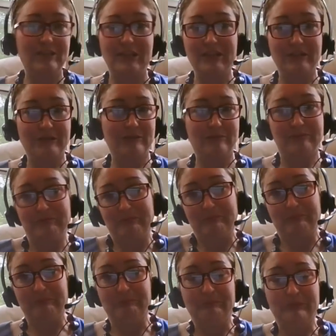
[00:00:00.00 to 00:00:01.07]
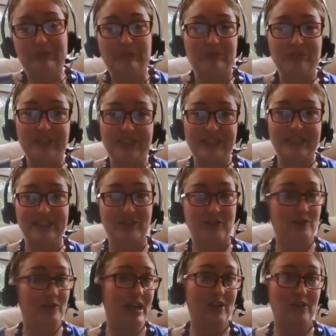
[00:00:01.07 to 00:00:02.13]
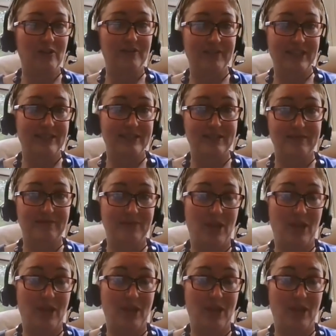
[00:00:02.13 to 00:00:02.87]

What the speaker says: Like, you don't really need to create all of these